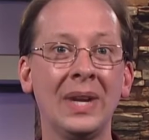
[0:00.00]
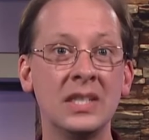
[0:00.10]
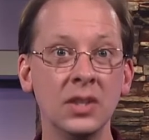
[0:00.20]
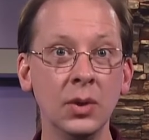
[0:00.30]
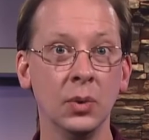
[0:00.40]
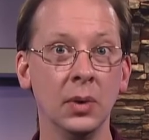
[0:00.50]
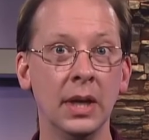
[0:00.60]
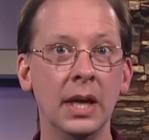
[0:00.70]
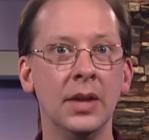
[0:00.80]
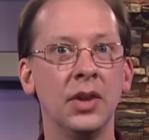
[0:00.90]
we do,
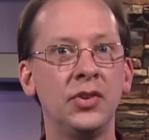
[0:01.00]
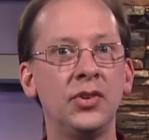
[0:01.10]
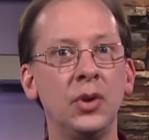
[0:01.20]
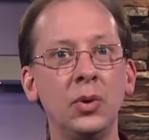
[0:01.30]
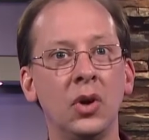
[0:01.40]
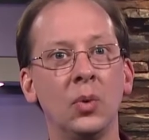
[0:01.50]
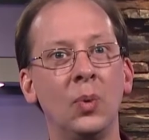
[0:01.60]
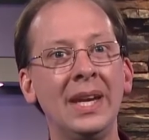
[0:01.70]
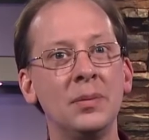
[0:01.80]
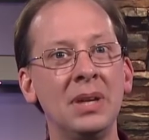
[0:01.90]
the sooner
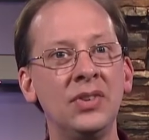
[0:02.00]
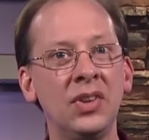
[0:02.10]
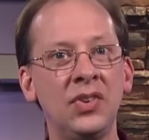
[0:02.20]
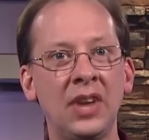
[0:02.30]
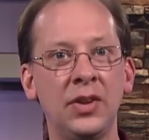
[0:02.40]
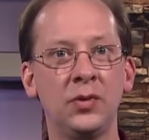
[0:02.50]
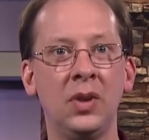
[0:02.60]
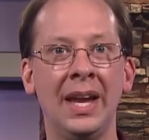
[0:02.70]
we can be successful